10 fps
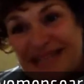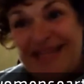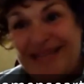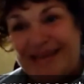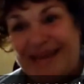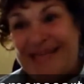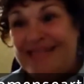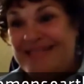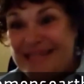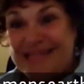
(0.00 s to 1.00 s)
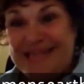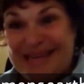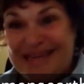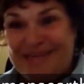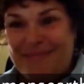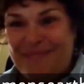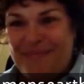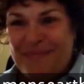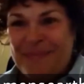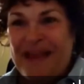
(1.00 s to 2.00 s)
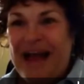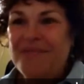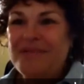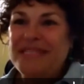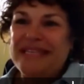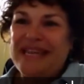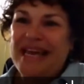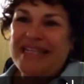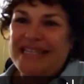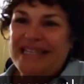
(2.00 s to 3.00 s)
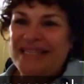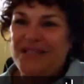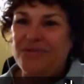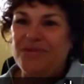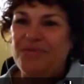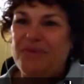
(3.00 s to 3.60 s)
Earth Alliance this year, I was delighted to